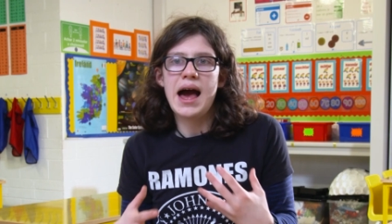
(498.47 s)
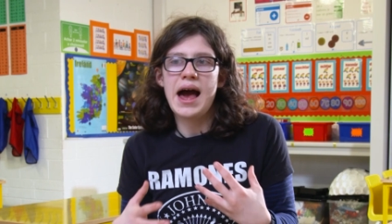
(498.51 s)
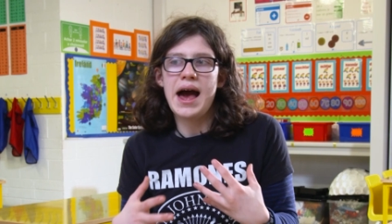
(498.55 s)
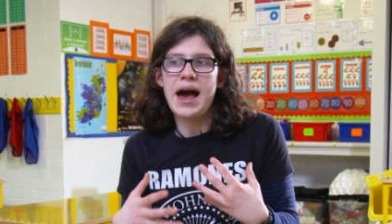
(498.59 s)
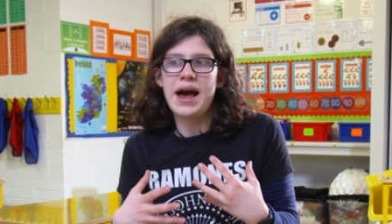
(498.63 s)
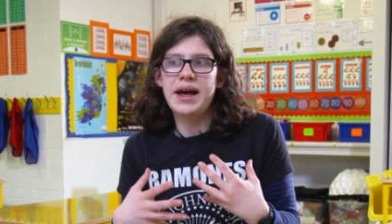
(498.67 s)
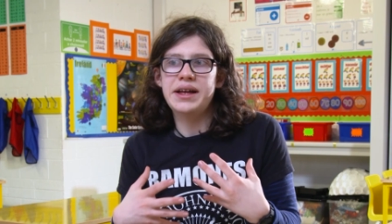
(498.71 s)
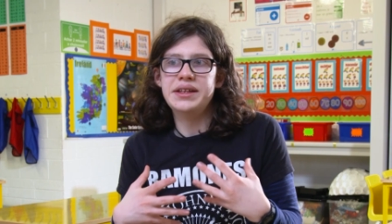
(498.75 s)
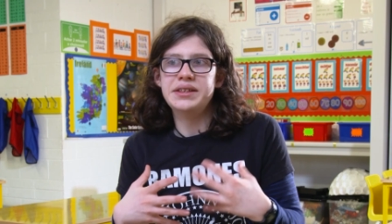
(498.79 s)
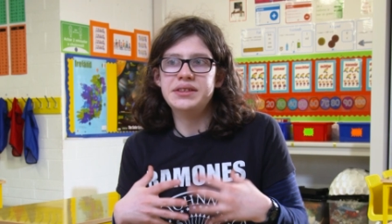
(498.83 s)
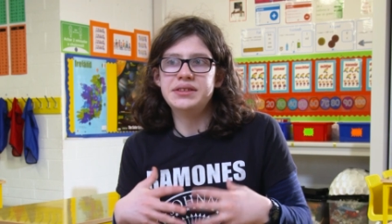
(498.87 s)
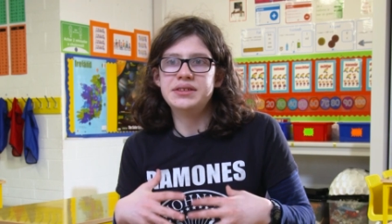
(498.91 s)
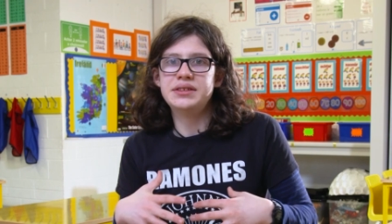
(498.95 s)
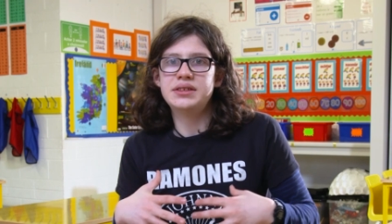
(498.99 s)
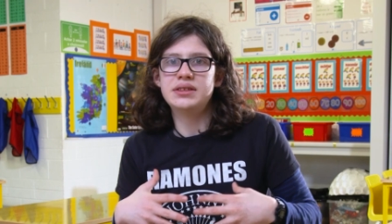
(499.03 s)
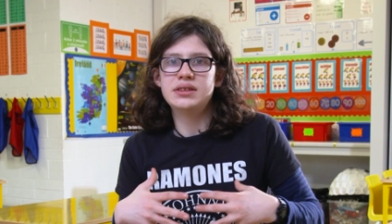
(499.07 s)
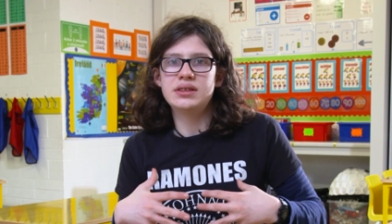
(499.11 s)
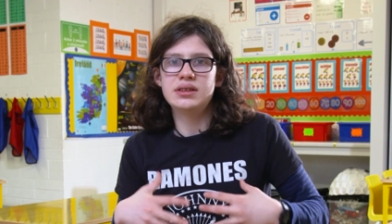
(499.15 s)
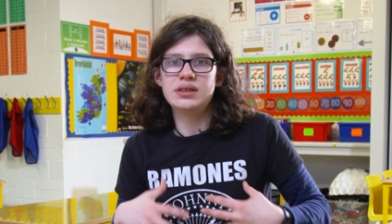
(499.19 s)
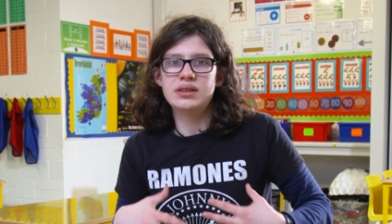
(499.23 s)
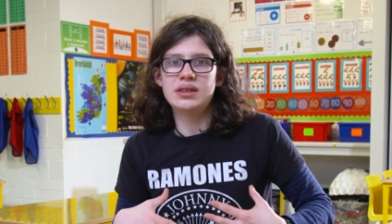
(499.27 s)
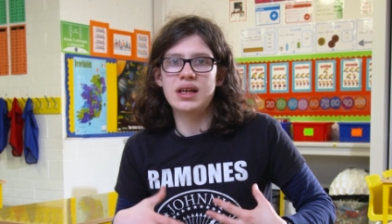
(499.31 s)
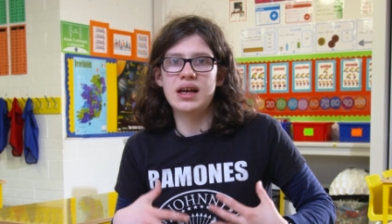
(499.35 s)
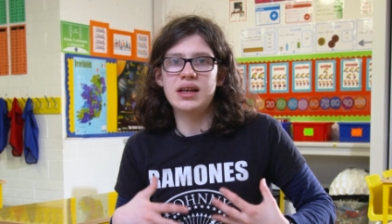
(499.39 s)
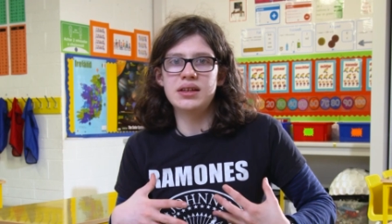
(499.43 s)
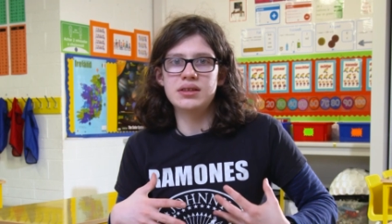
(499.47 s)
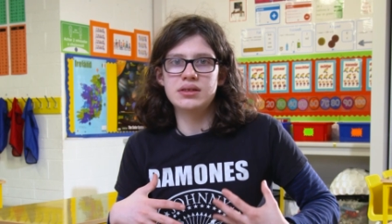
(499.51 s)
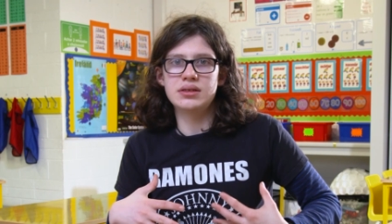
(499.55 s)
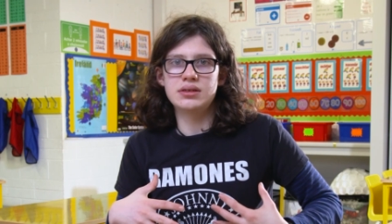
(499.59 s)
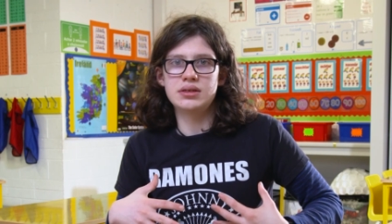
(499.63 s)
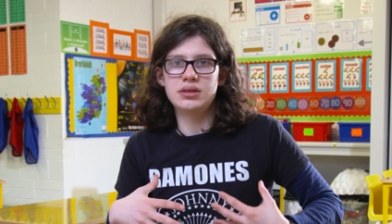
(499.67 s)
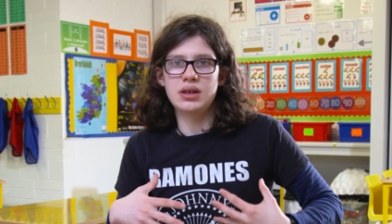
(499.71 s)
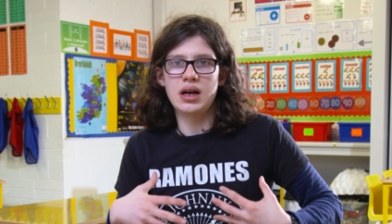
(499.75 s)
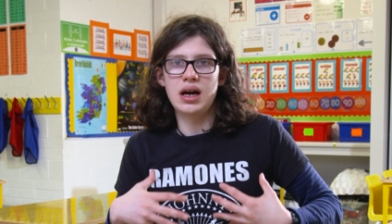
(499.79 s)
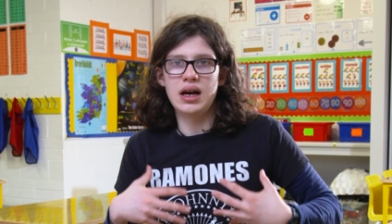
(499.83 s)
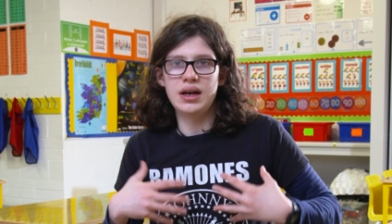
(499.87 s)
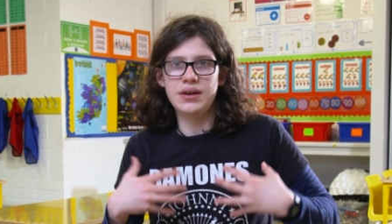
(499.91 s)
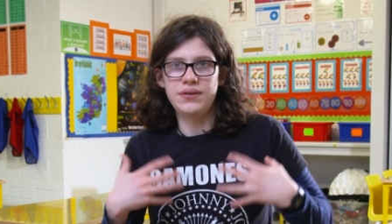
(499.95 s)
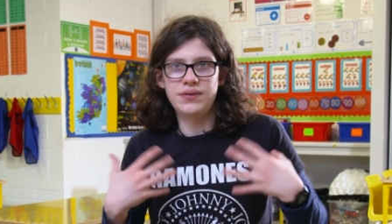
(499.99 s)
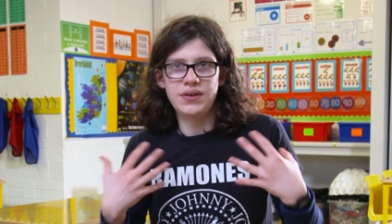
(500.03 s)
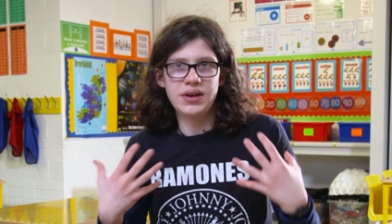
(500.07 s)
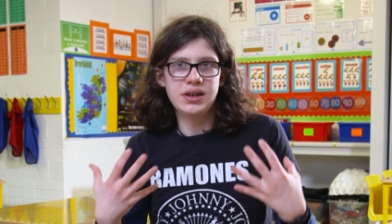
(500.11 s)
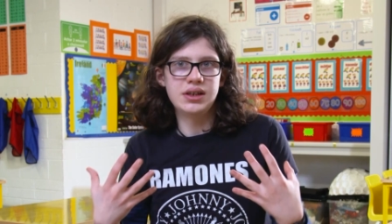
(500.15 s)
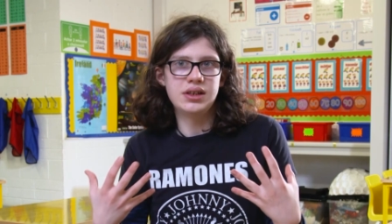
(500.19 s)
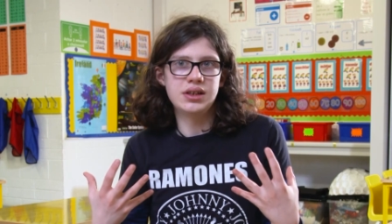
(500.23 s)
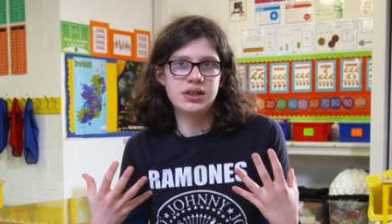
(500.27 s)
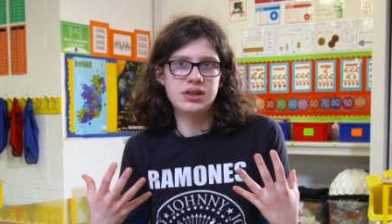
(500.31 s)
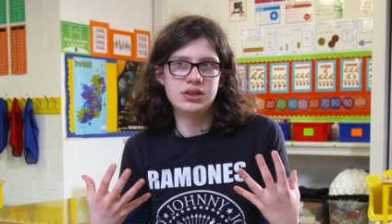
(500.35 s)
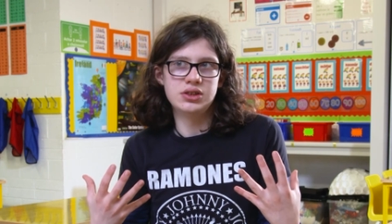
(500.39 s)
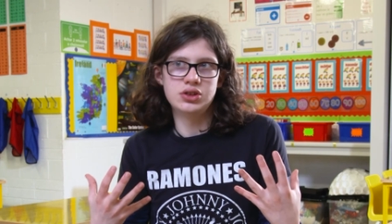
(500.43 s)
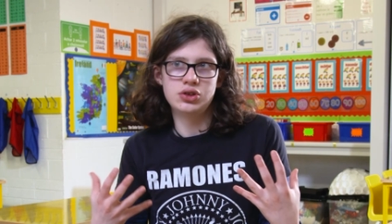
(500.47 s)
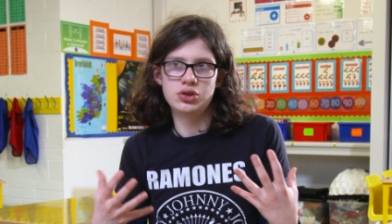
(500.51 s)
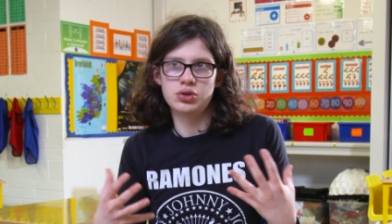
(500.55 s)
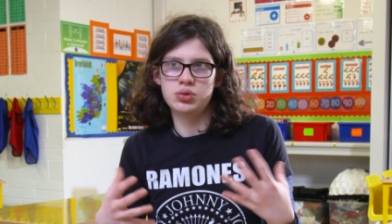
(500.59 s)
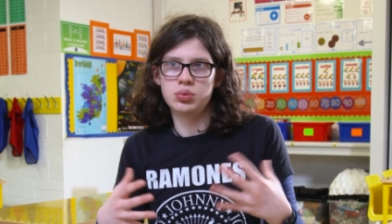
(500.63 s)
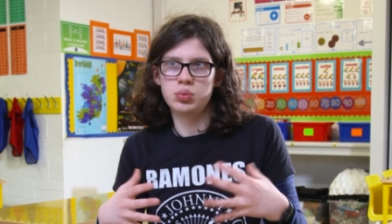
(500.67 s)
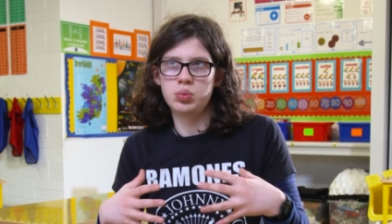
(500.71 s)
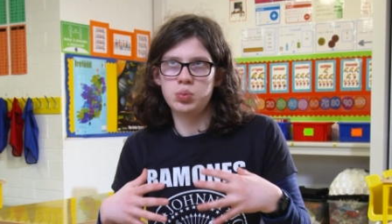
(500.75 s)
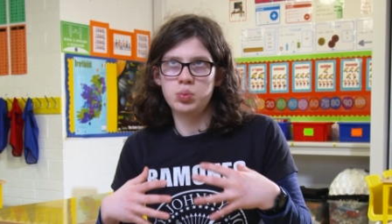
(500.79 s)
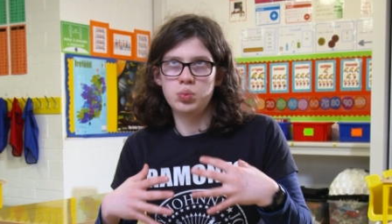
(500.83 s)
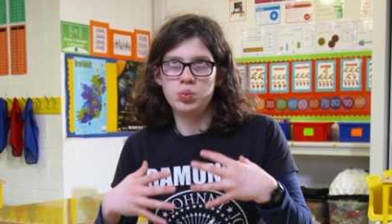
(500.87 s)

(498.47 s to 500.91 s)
And that, I think, is,